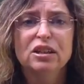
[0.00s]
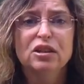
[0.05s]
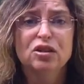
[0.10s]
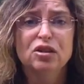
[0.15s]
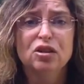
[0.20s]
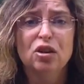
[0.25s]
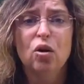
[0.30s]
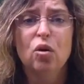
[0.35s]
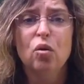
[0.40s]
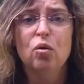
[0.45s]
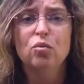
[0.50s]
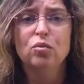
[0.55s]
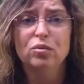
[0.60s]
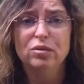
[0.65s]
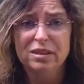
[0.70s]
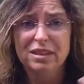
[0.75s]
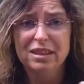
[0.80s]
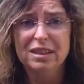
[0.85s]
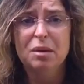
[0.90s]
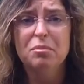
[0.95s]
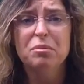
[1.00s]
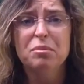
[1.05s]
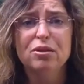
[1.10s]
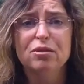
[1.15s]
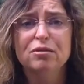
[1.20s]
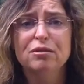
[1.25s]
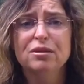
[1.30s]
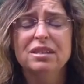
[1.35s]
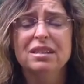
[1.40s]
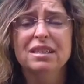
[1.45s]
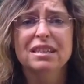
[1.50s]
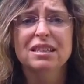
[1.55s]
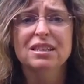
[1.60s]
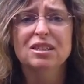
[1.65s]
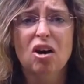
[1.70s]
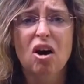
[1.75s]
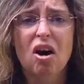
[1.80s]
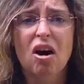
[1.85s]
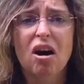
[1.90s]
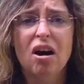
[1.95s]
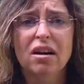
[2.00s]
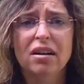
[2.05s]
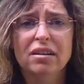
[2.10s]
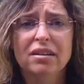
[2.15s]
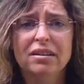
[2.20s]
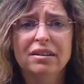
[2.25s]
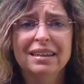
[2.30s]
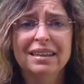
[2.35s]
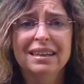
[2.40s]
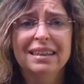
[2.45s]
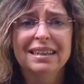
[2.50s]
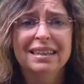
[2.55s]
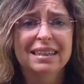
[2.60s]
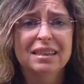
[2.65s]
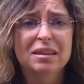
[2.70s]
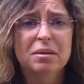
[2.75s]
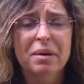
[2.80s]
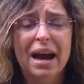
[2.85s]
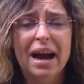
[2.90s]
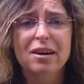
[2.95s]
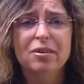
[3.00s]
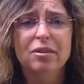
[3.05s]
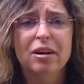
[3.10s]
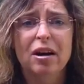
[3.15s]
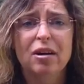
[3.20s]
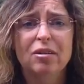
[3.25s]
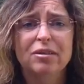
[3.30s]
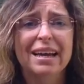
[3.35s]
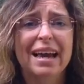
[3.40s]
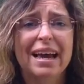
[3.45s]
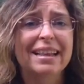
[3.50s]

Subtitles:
So some of those things are in the background,